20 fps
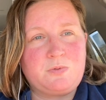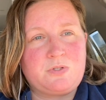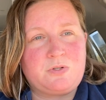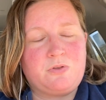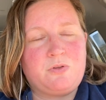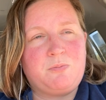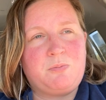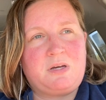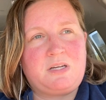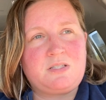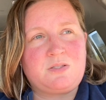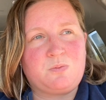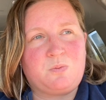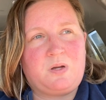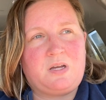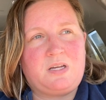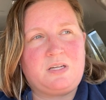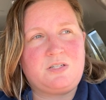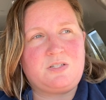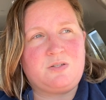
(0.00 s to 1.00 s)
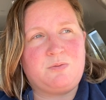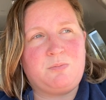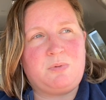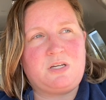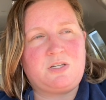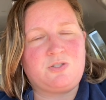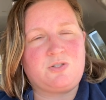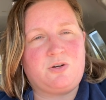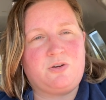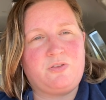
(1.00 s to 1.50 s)
So the best way to
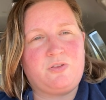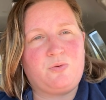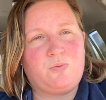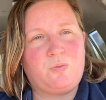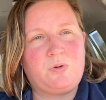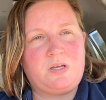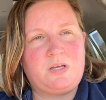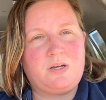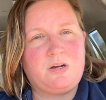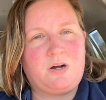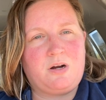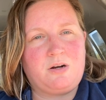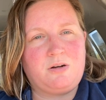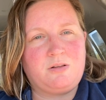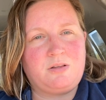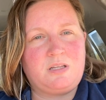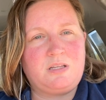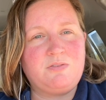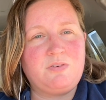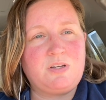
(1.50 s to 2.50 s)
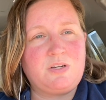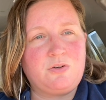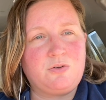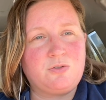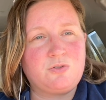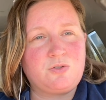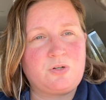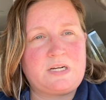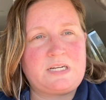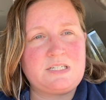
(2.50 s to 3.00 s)
make sure that we are leaving no
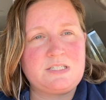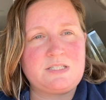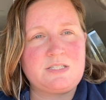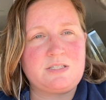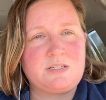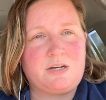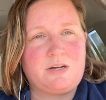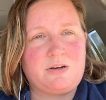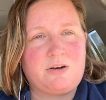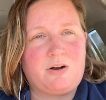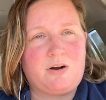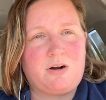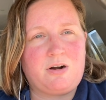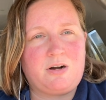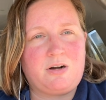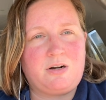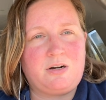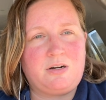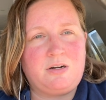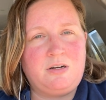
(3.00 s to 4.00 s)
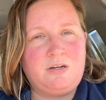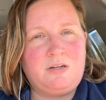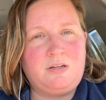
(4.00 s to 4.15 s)
trace on our